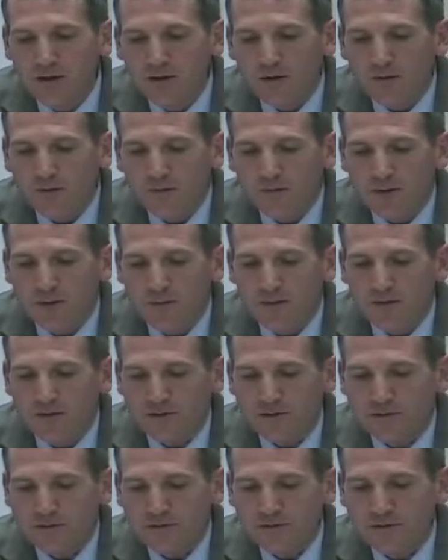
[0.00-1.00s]
We
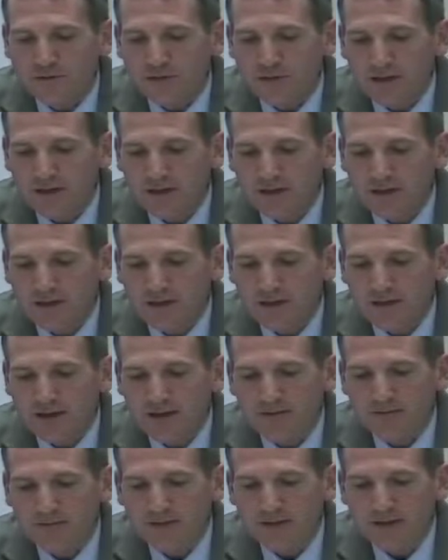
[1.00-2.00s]
reduce uh, the
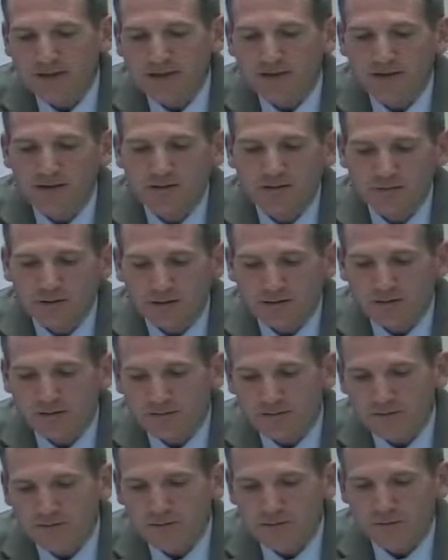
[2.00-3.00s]
FTEs, uh,
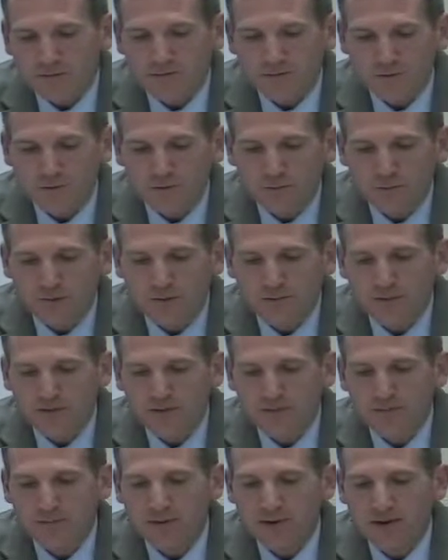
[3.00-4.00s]
two people
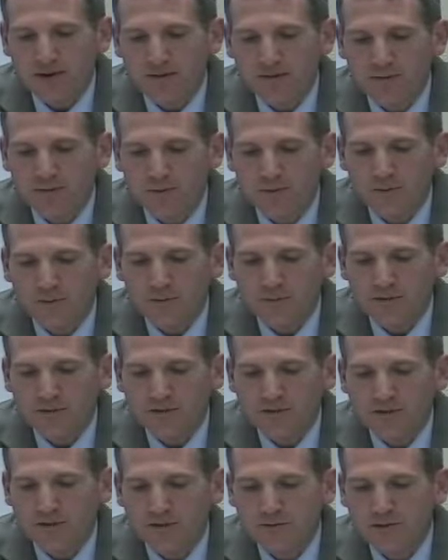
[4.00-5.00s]
combined of
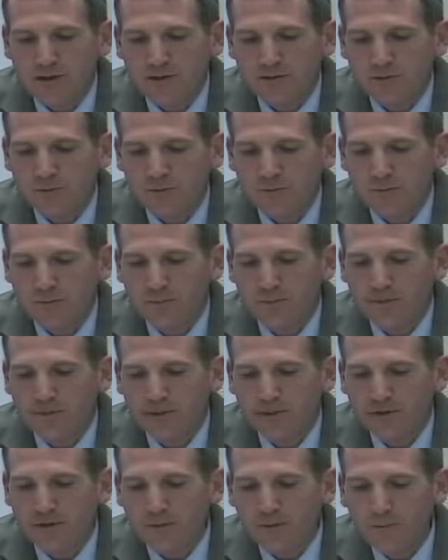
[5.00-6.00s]
1.2 down to
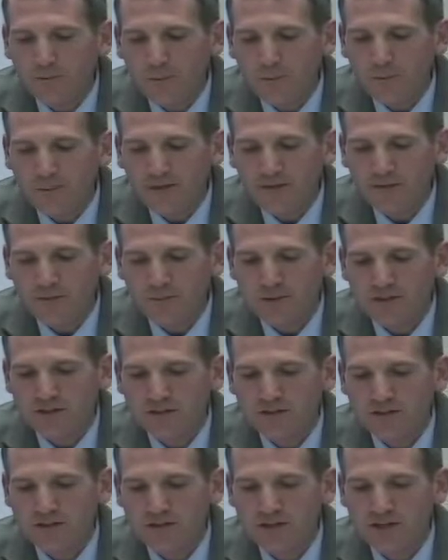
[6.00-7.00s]
1.0 in
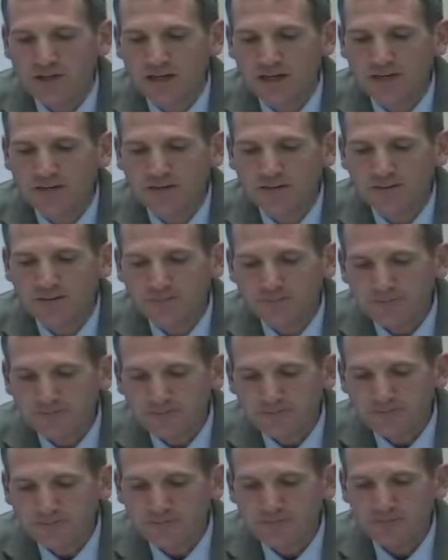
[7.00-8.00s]
special education.
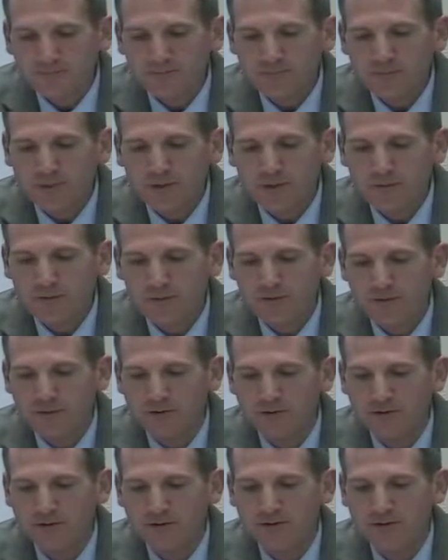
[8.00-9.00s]
We
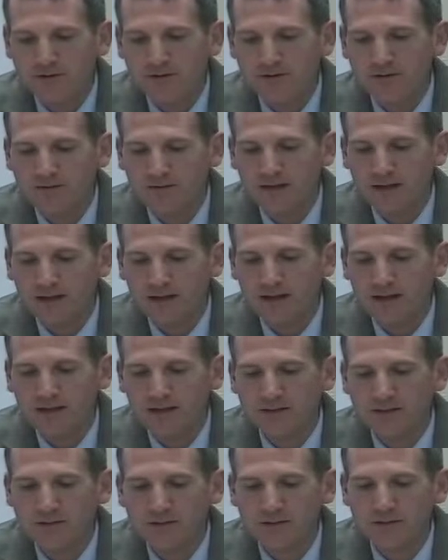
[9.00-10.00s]
reduce the
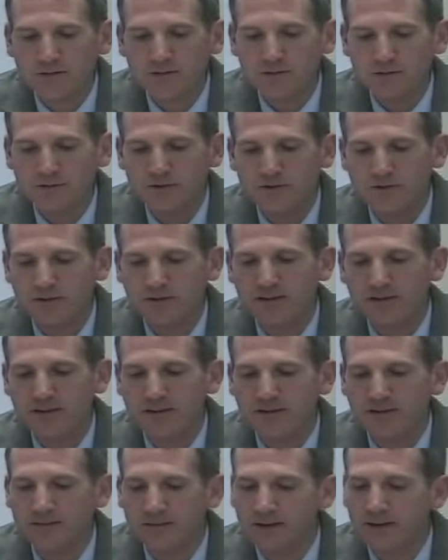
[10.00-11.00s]
psychologists, which it says
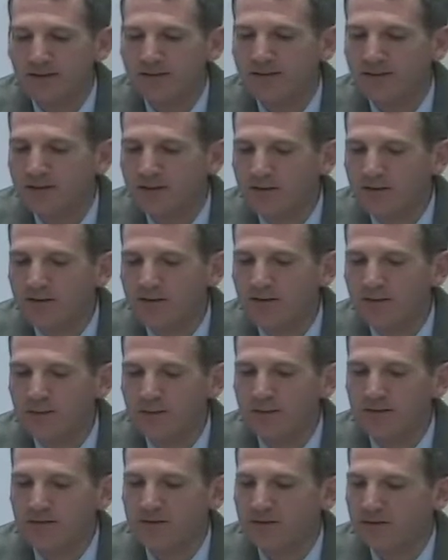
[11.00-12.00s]
psych teacher, that
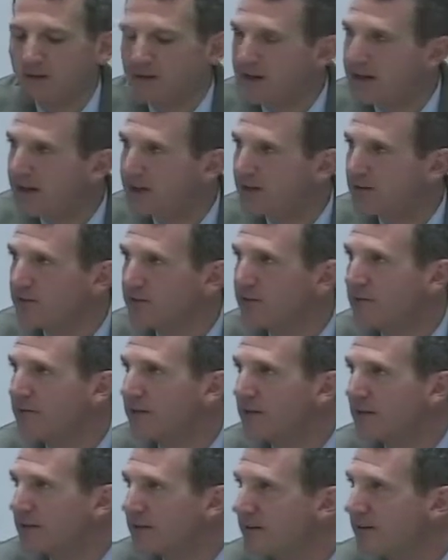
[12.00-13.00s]
means psychologist who's
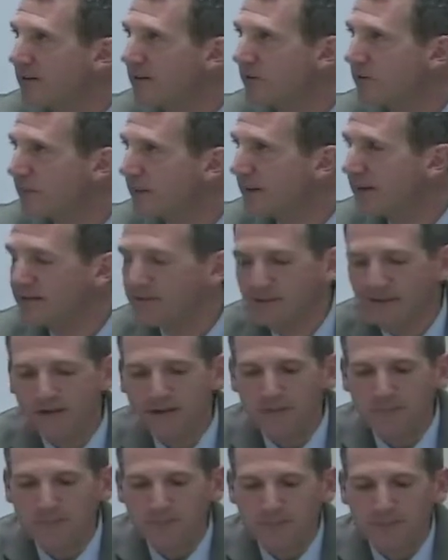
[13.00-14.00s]
on a teacher pay scale.